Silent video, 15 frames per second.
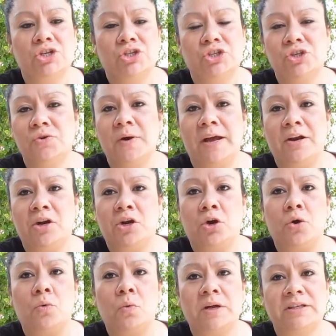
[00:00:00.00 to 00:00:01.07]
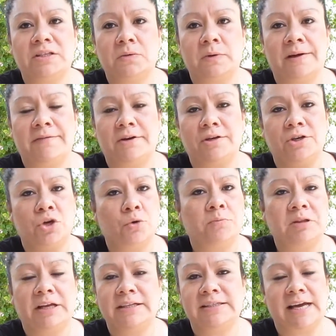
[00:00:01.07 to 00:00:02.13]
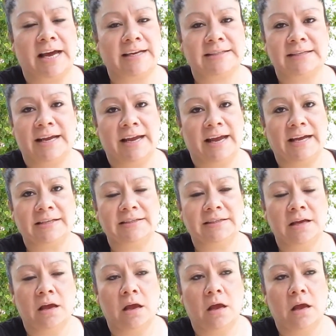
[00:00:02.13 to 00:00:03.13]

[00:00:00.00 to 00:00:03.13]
to Energo whatsoever, no blood ties, I guess.